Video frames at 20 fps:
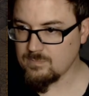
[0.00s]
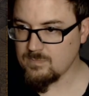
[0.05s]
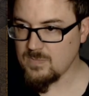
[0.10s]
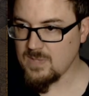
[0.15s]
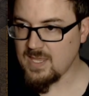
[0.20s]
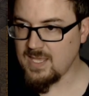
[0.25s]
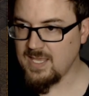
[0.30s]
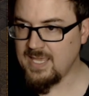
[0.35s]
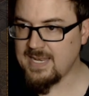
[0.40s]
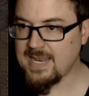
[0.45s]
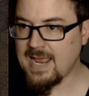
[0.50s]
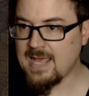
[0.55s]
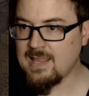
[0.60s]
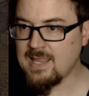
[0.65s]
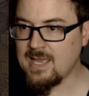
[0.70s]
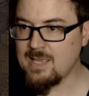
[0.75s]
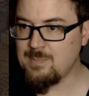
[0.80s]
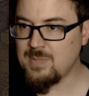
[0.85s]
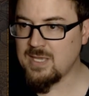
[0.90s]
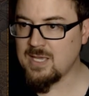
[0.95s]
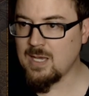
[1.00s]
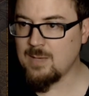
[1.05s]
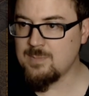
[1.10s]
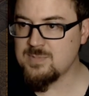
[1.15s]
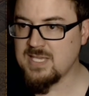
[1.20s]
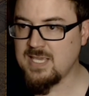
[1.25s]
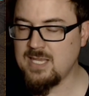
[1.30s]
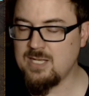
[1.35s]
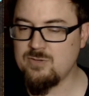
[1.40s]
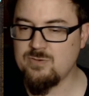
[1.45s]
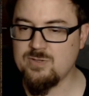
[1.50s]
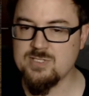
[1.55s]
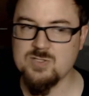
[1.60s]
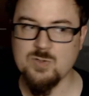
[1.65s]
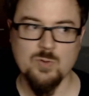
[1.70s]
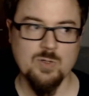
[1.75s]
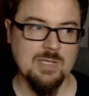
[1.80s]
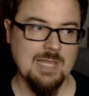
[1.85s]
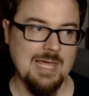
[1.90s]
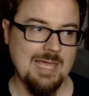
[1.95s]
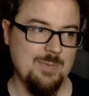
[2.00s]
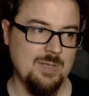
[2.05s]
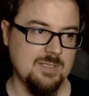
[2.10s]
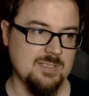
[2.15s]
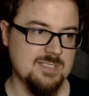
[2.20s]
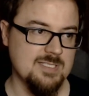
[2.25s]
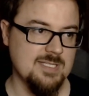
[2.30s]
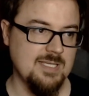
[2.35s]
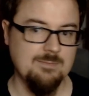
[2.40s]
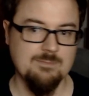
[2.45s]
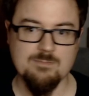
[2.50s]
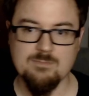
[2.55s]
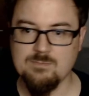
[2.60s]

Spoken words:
An ally becomes a hindrance or liability.